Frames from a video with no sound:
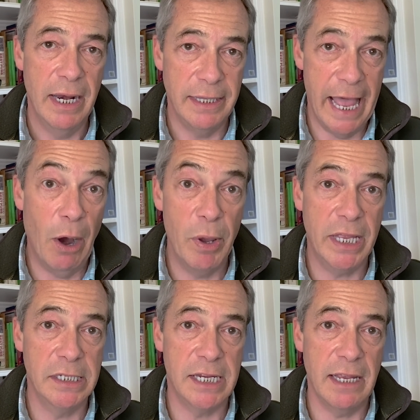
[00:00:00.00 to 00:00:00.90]
Now we
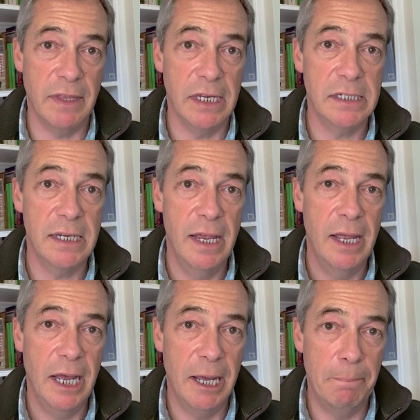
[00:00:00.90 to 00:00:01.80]
can see this
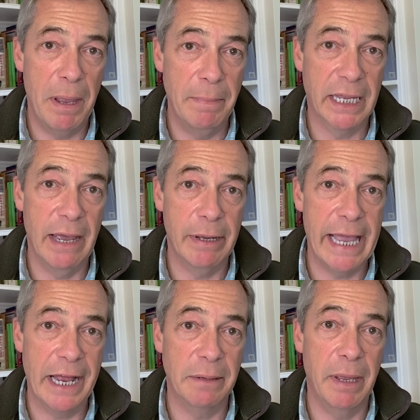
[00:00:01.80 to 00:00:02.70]
at Pimlico
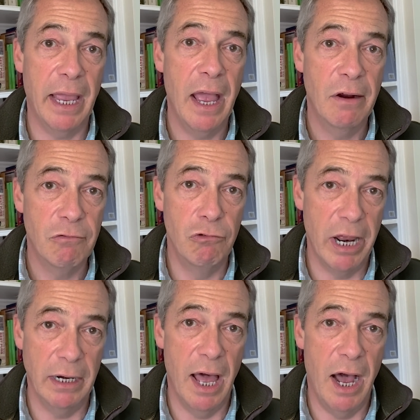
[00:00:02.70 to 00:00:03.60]
Academy
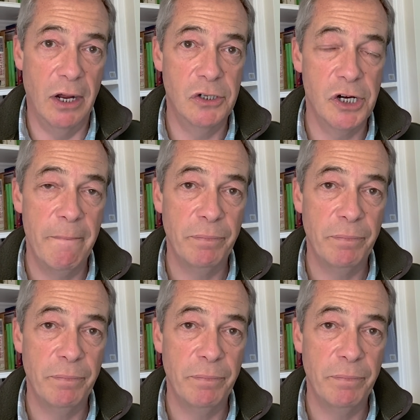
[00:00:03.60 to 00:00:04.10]
writ large.